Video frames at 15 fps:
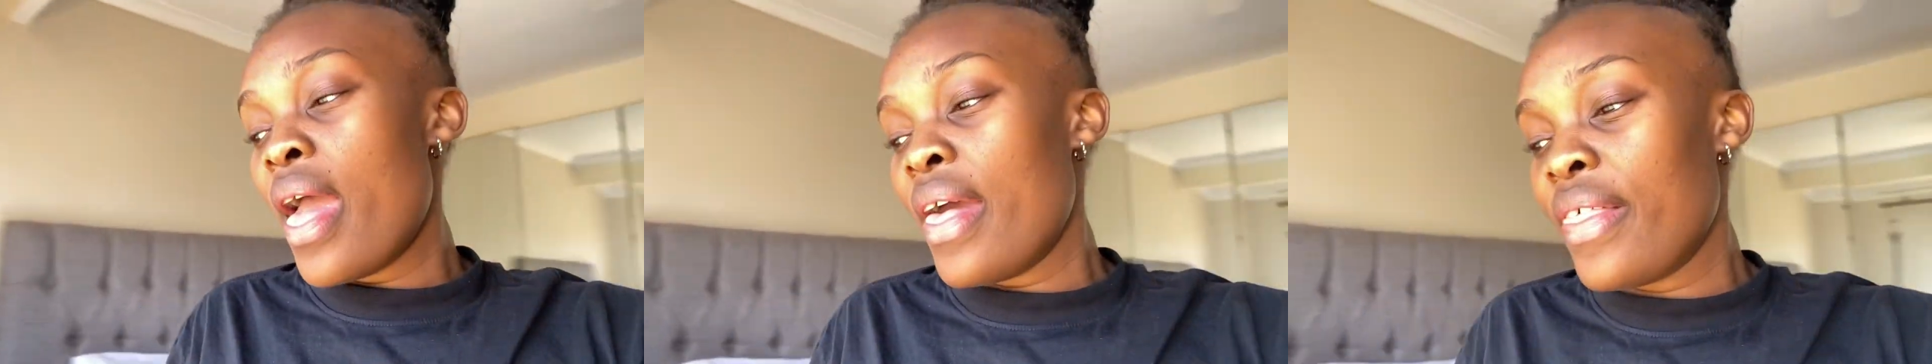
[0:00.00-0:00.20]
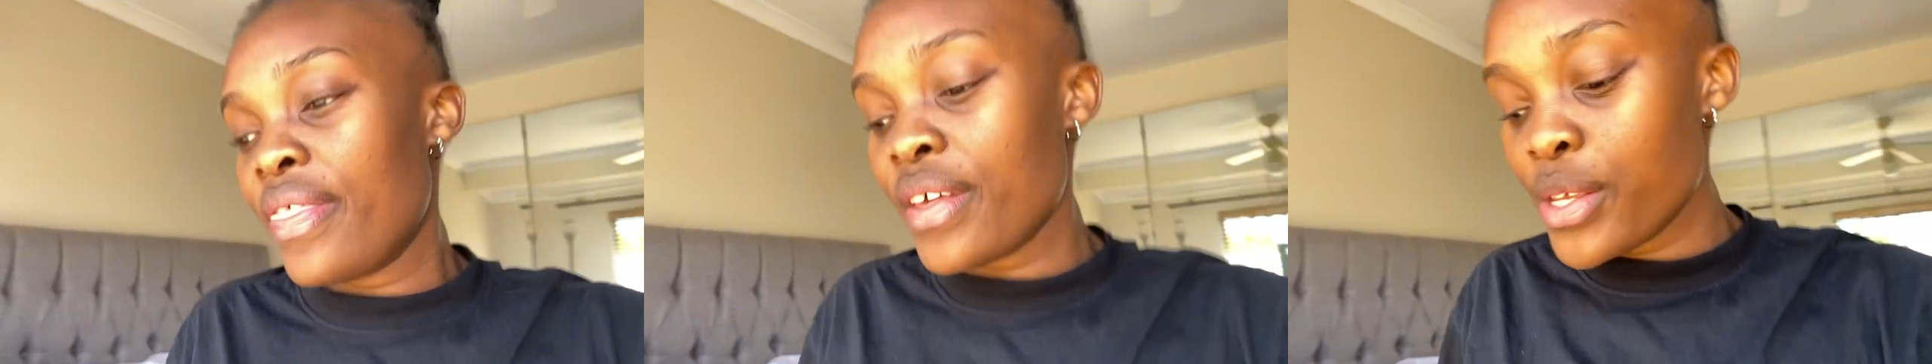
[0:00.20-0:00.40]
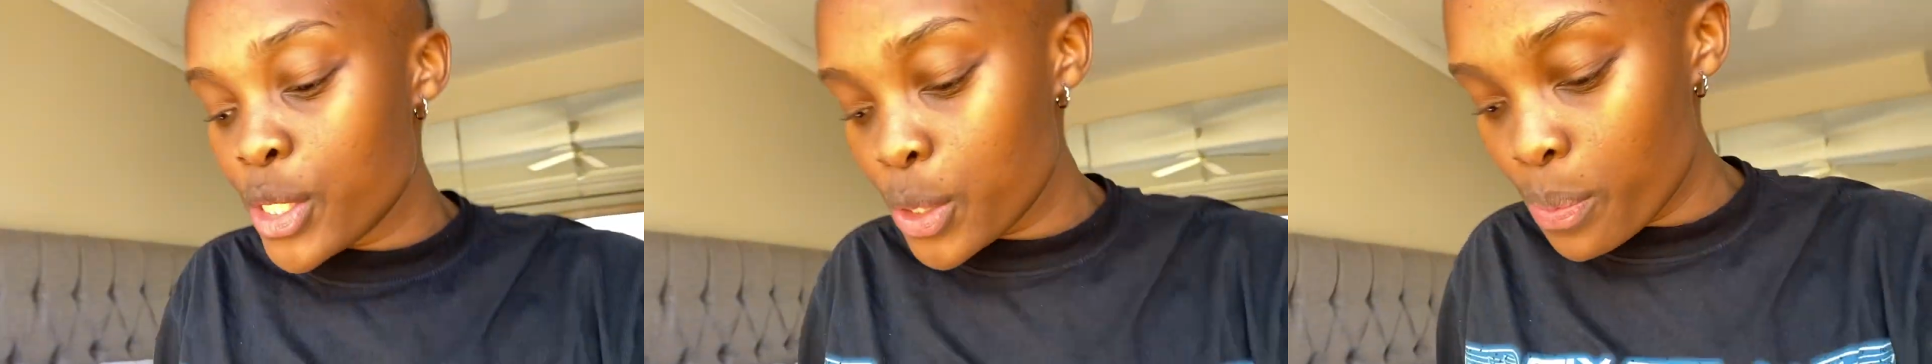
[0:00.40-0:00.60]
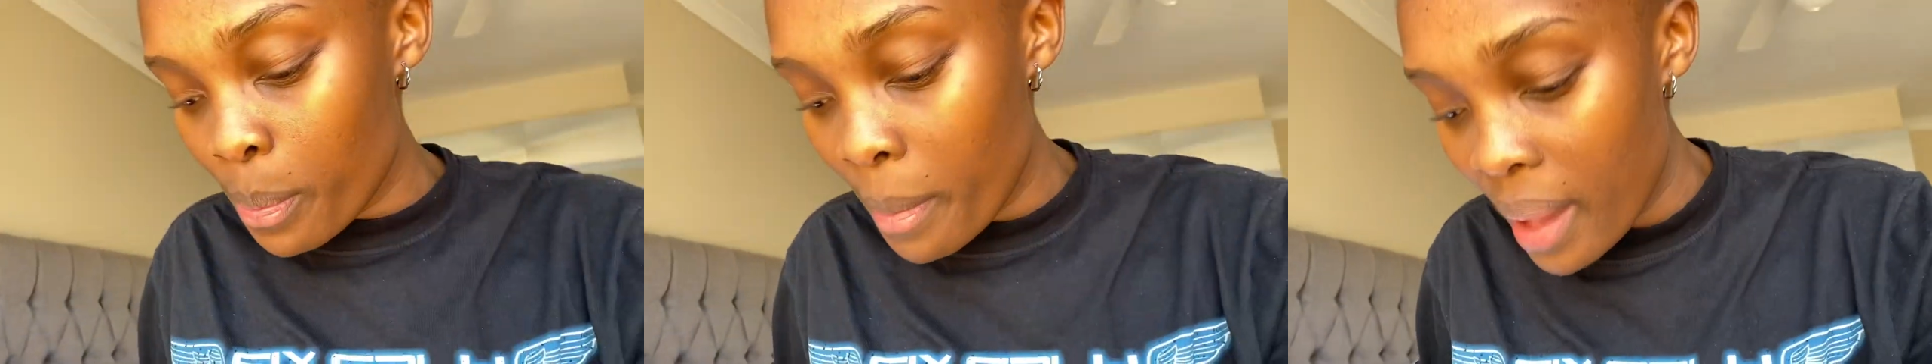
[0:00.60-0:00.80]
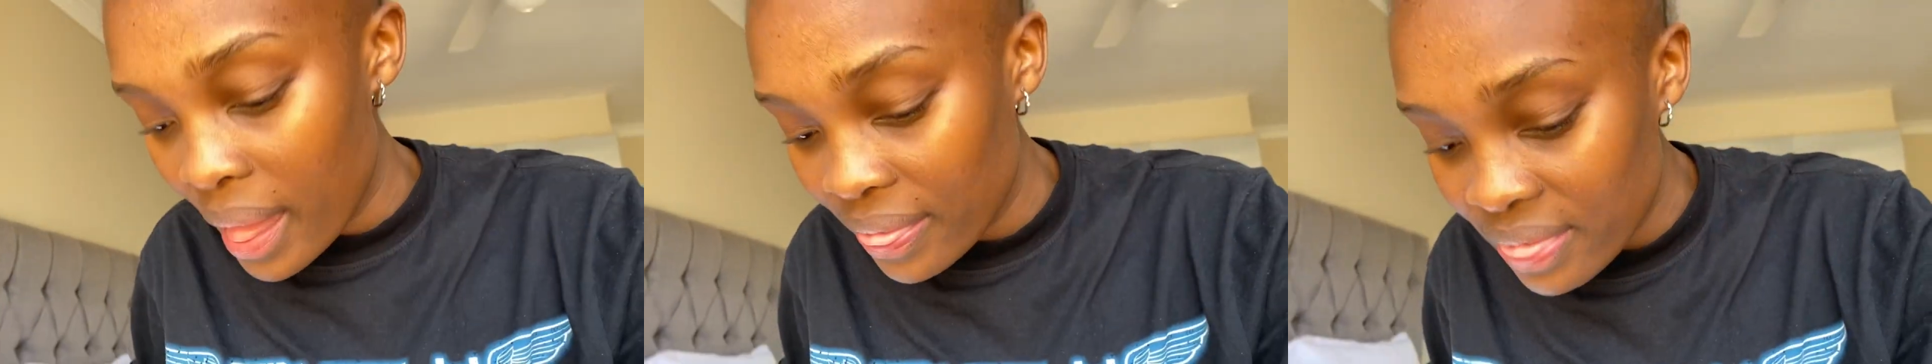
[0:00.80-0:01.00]
this
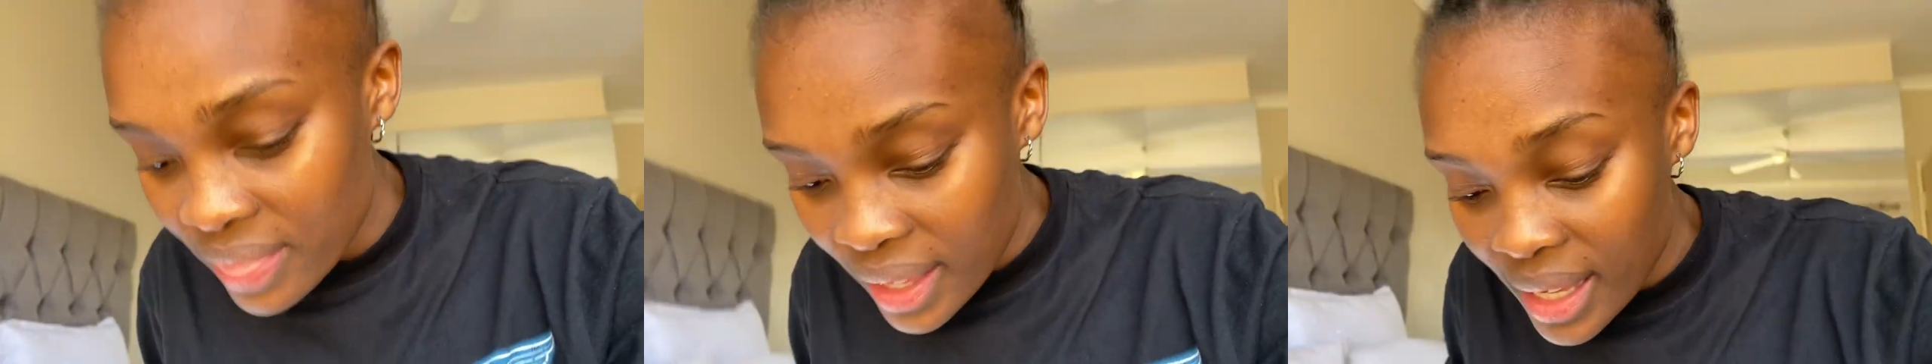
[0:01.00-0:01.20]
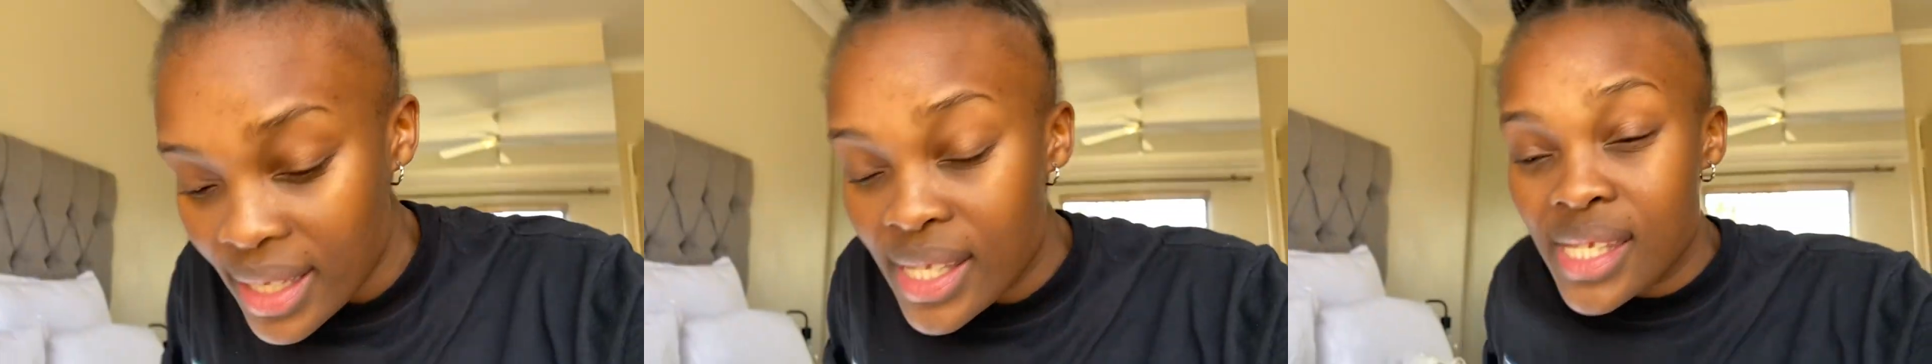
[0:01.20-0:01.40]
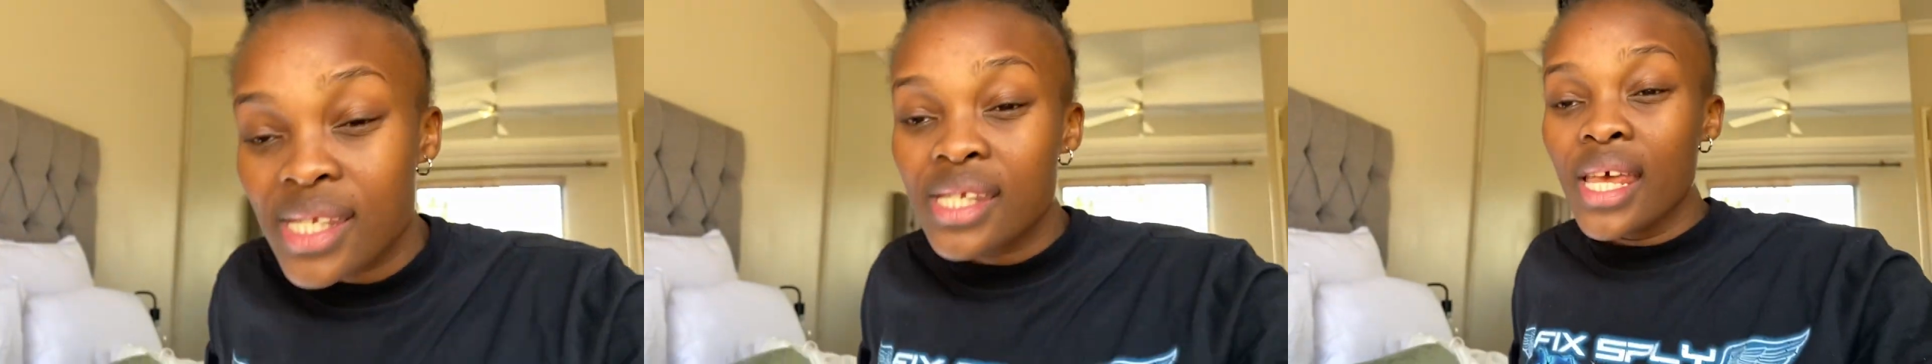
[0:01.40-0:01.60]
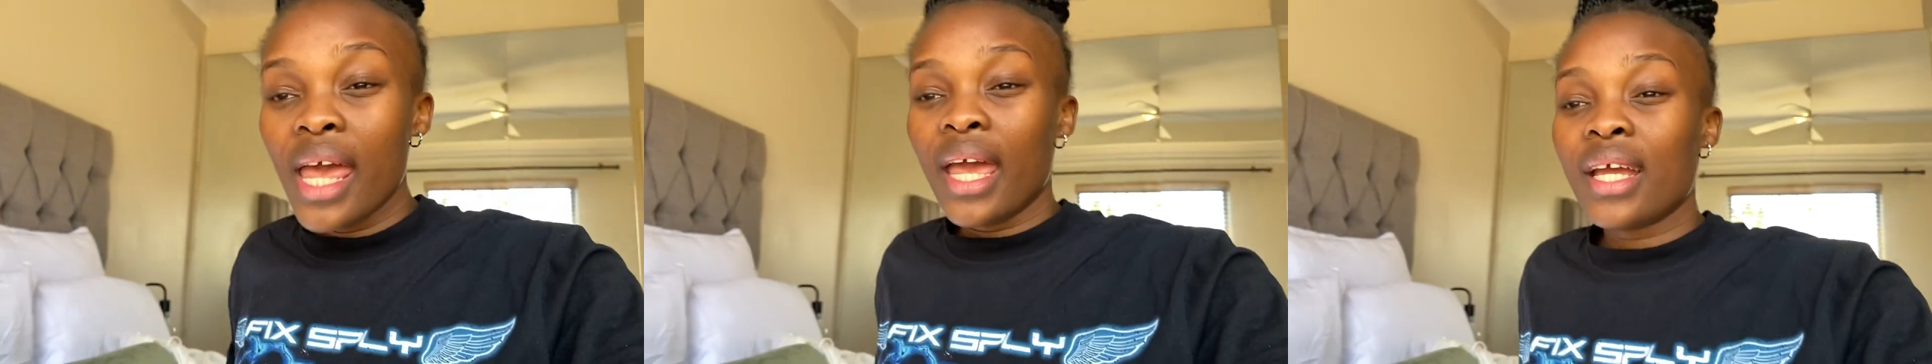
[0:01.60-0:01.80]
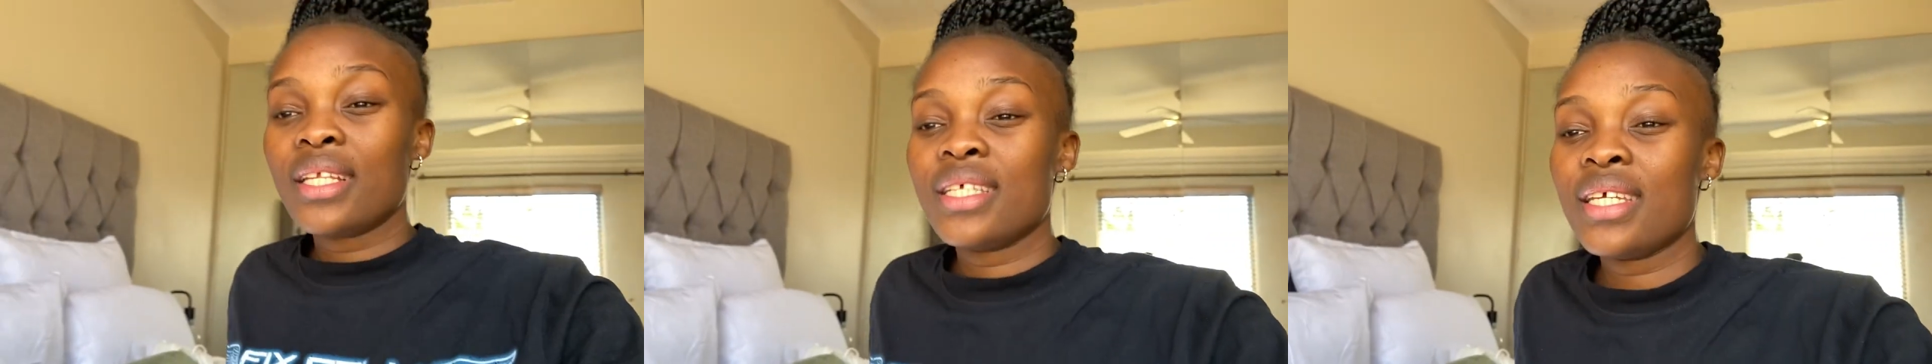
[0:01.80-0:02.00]
month. It's
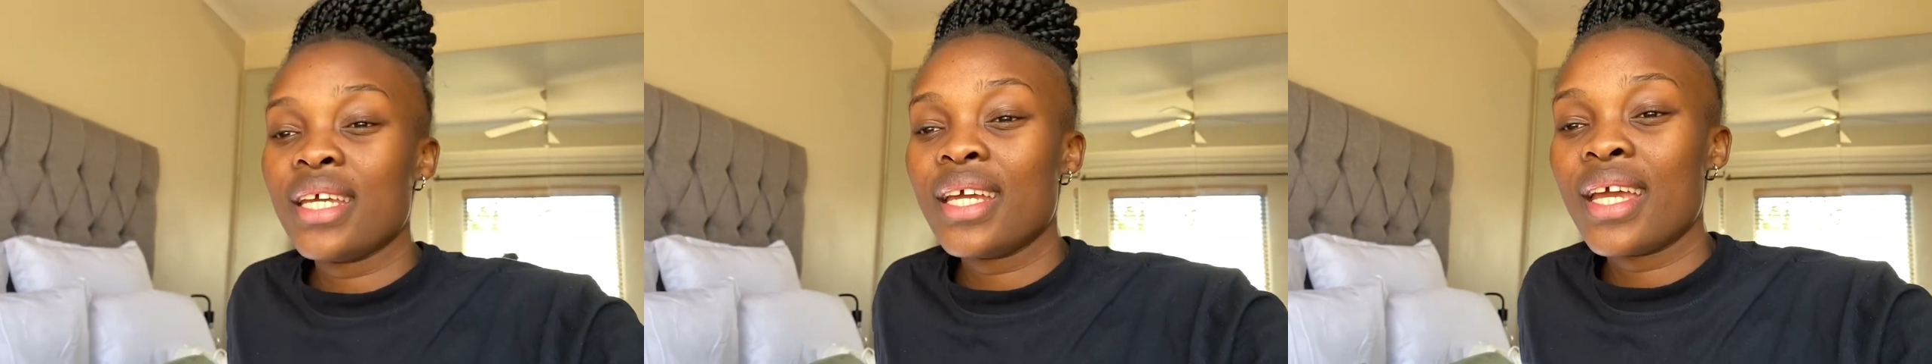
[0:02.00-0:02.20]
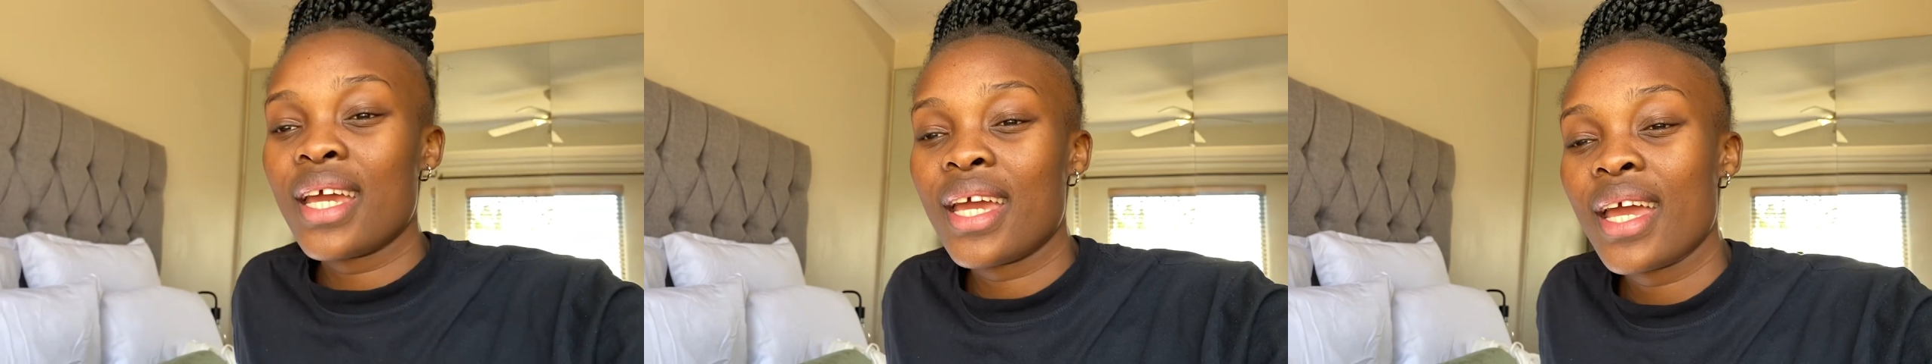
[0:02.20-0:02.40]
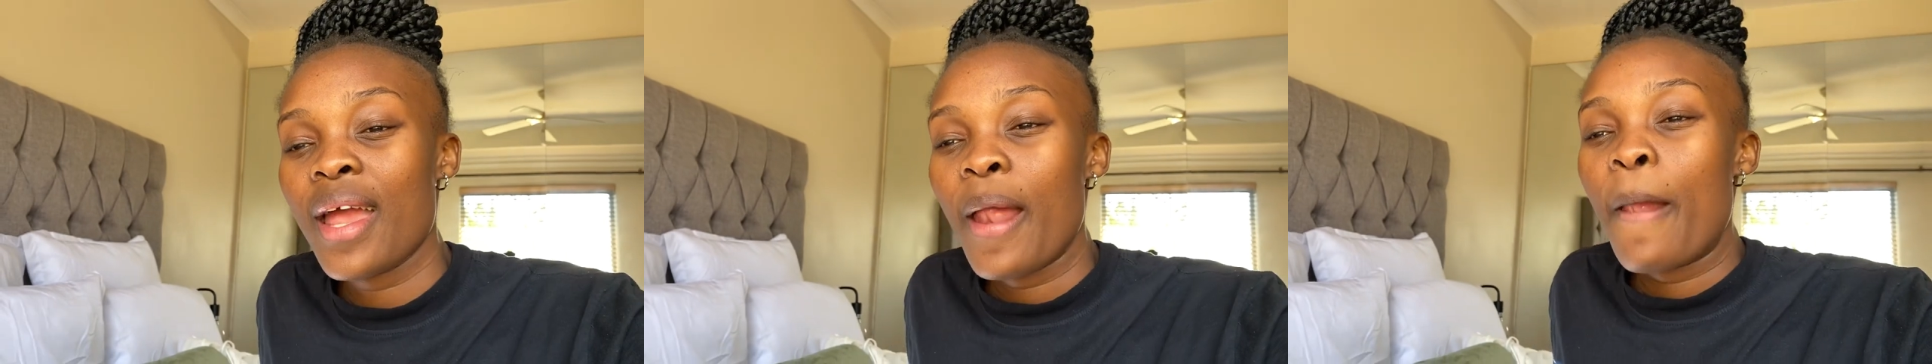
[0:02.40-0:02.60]
hectic,